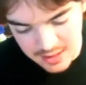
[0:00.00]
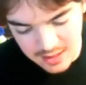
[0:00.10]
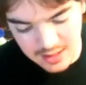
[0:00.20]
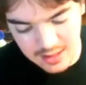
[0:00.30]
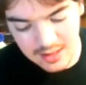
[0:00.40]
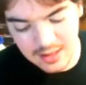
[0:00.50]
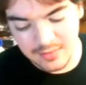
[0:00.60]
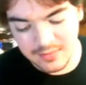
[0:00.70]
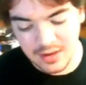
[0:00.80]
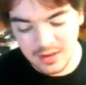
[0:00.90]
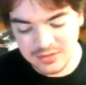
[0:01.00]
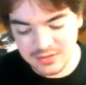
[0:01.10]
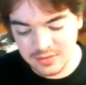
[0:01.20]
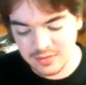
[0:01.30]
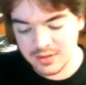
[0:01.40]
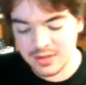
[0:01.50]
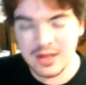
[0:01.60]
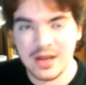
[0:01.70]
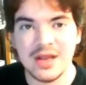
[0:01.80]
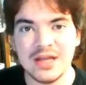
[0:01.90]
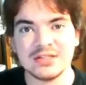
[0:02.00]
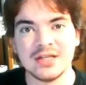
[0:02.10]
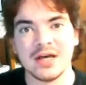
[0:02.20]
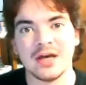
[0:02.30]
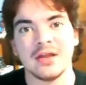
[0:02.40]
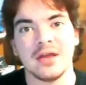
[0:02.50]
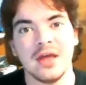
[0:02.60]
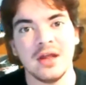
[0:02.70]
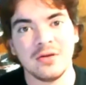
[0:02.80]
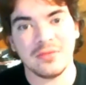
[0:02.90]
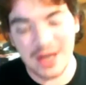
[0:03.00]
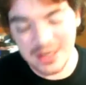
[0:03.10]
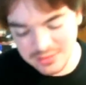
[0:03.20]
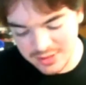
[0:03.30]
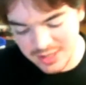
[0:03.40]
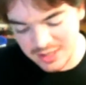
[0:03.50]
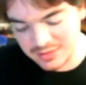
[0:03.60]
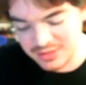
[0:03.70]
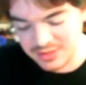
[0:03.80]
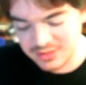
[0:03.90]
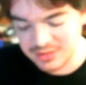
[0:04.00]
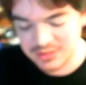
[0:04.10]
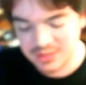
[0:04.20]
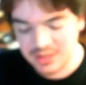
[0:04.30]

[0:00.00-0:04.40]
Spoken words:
Also, Nissan and Chrysler introduces